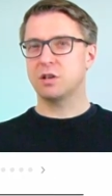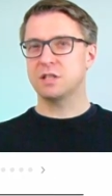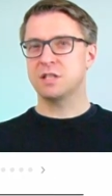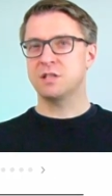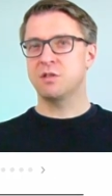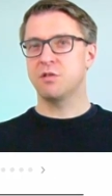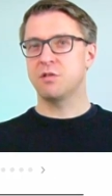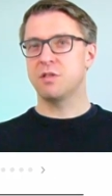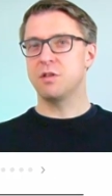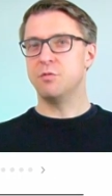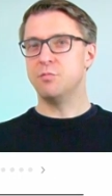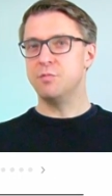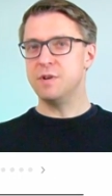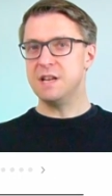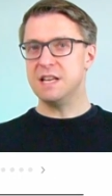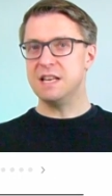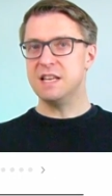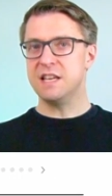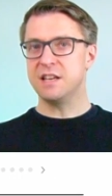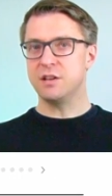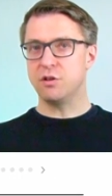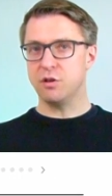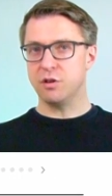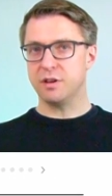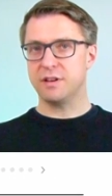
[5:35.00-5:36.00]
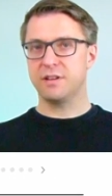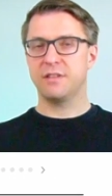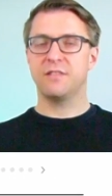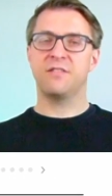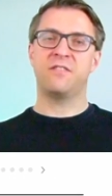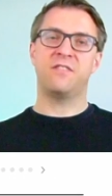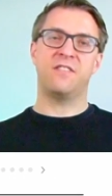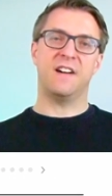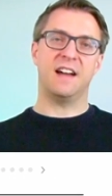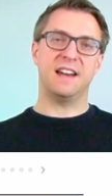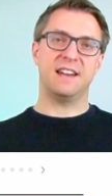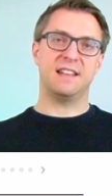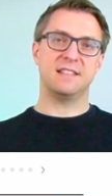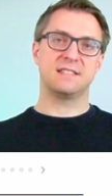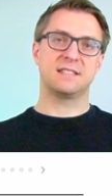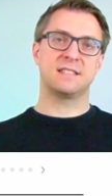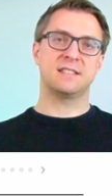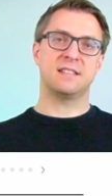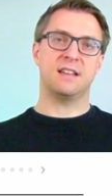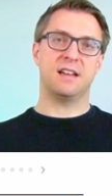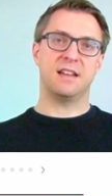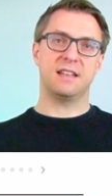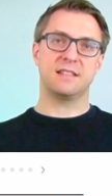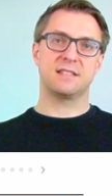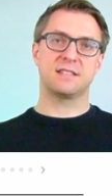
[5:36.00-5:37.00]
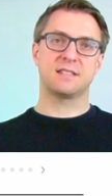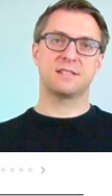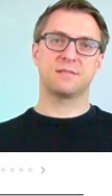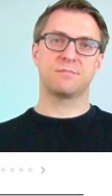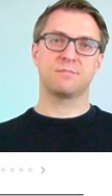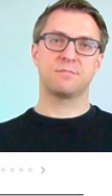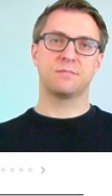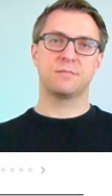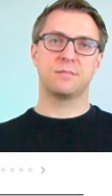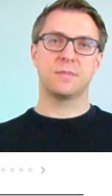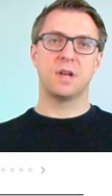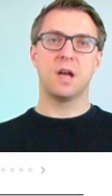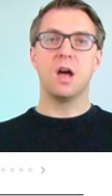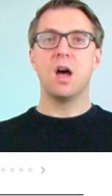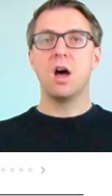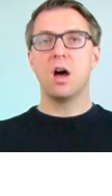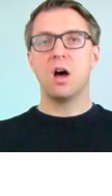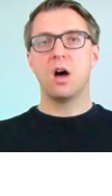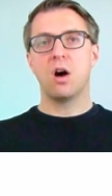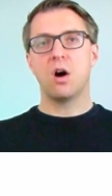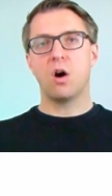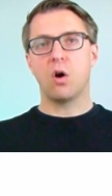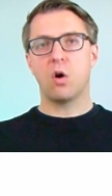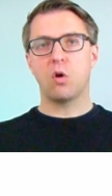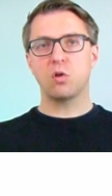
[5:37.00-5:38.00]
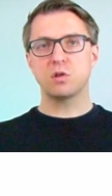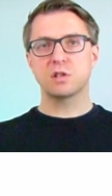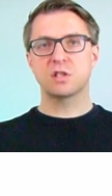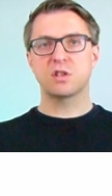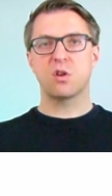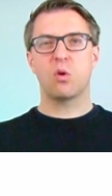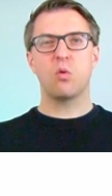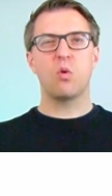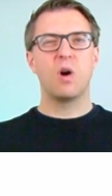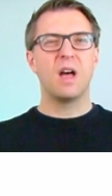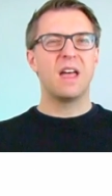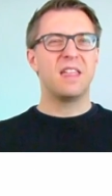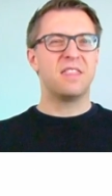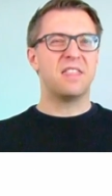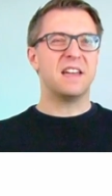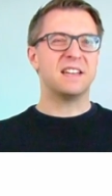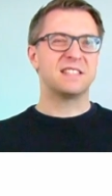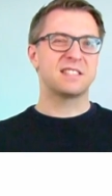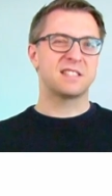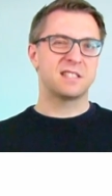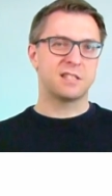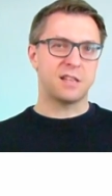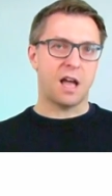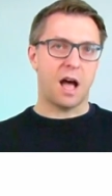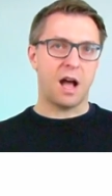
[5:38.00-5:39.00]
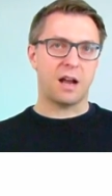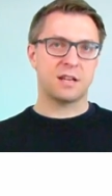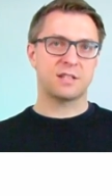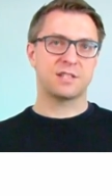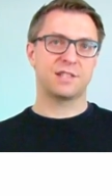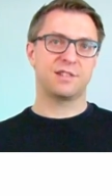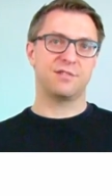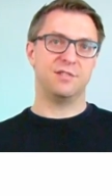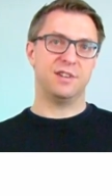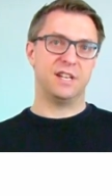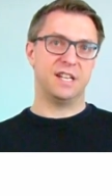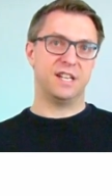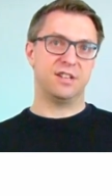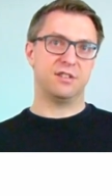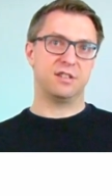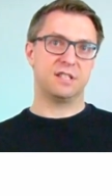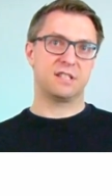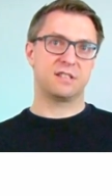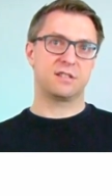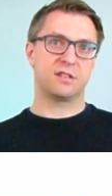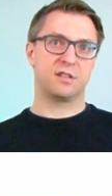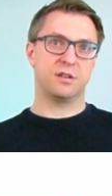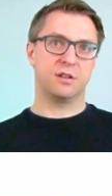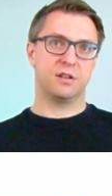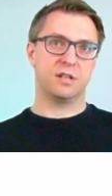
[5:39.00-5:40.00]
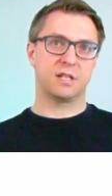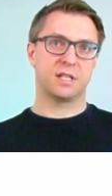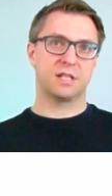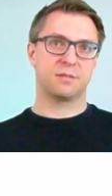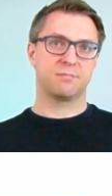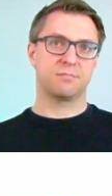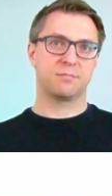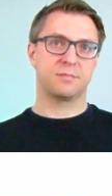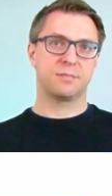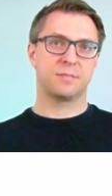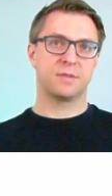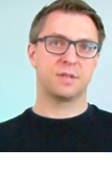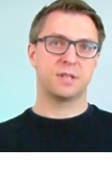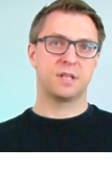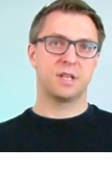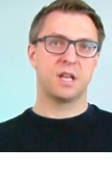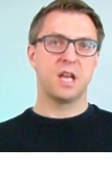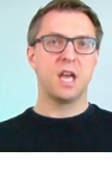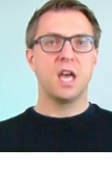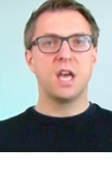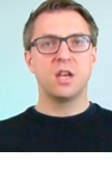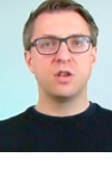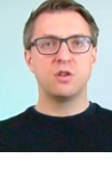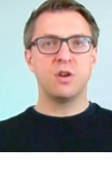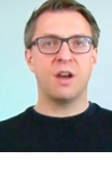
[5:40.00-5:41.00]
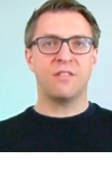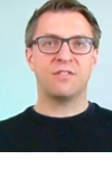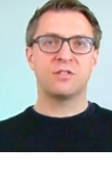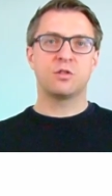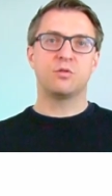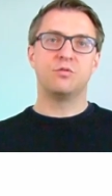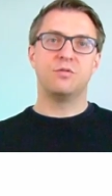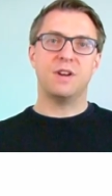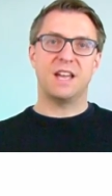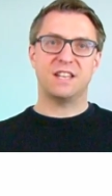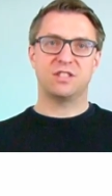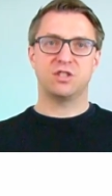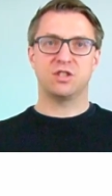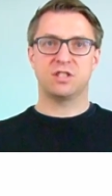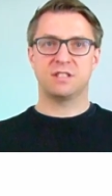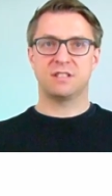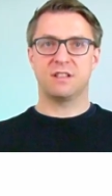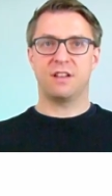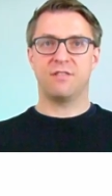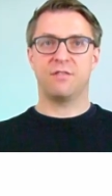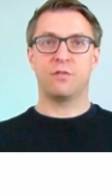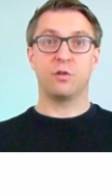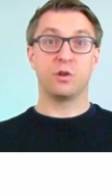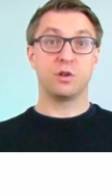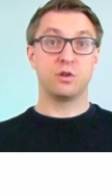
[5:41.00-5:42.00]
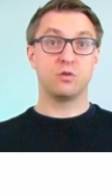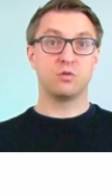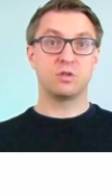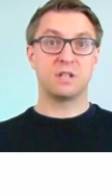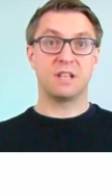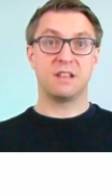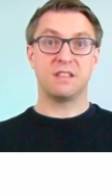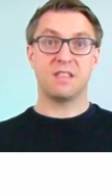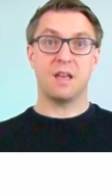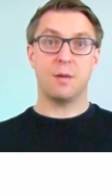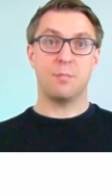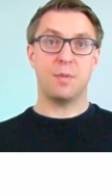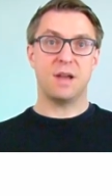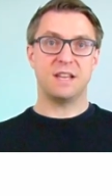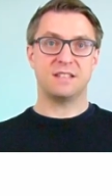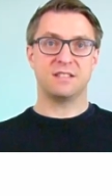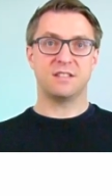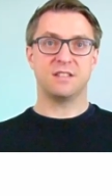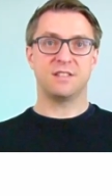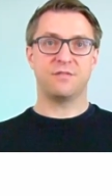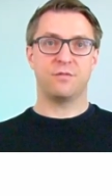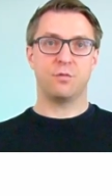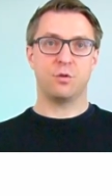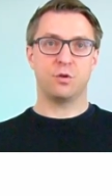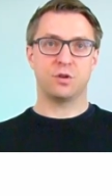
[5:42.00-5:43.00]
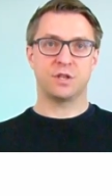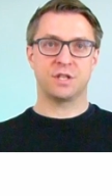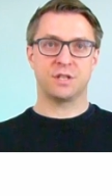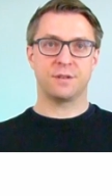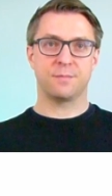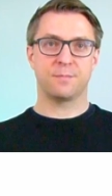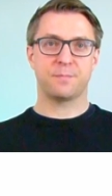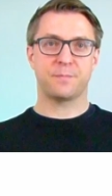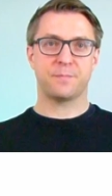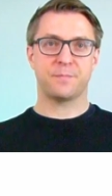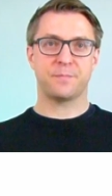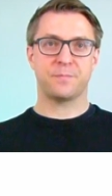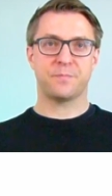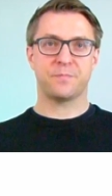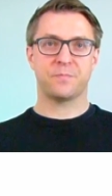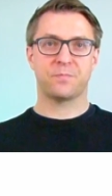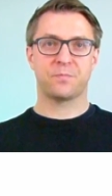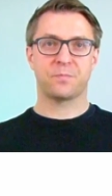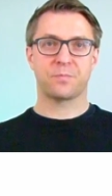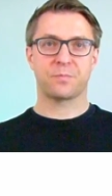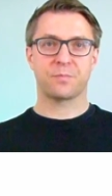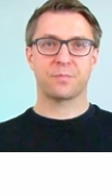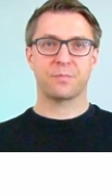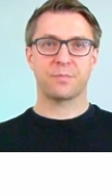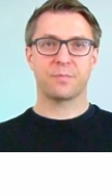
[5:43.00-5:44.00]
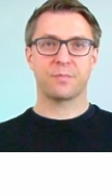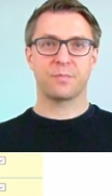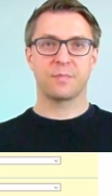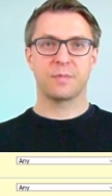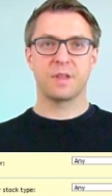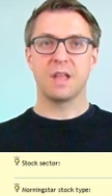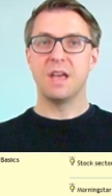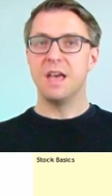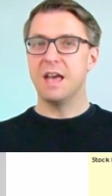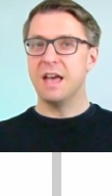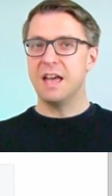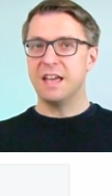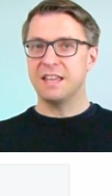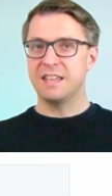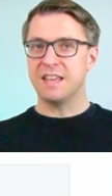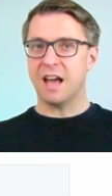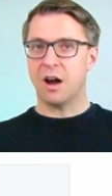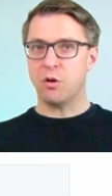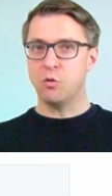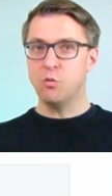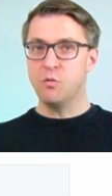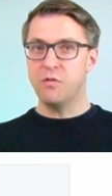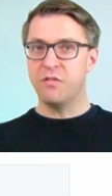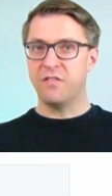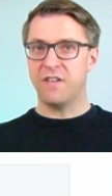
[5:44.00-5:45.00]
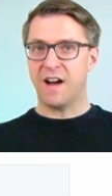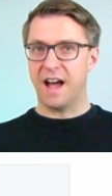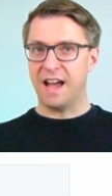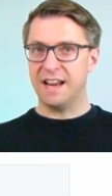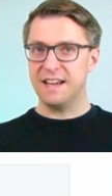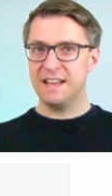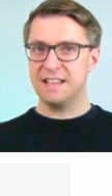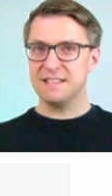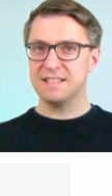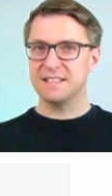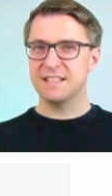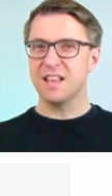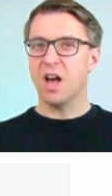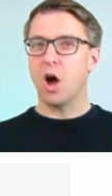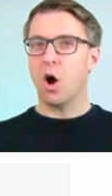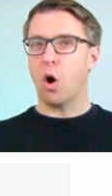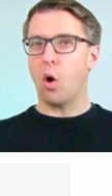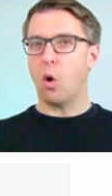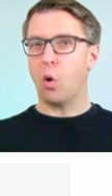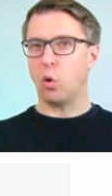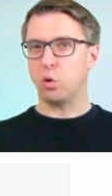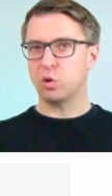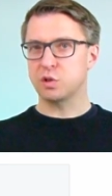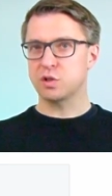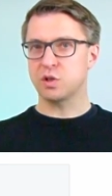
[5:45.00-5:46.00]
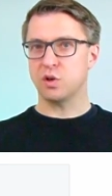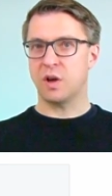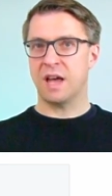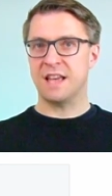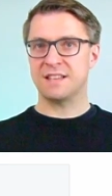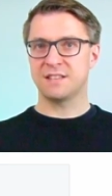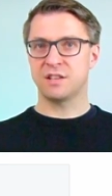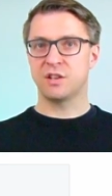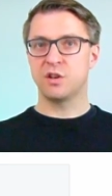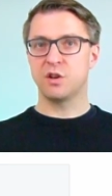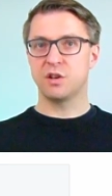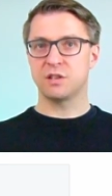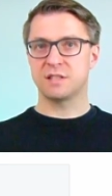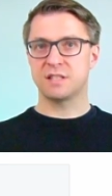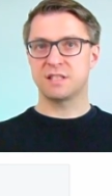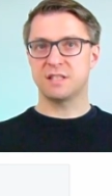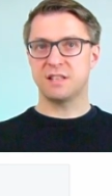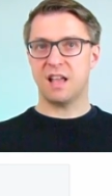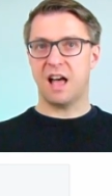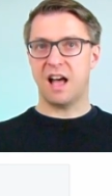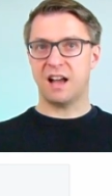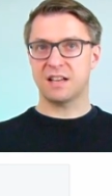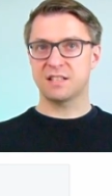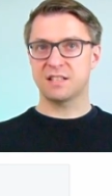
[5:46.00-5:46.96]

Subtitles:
belongs to the really good finance sites. Also, their stock screener is good. You have to register for using their basis version. Yahoo Finance also has a good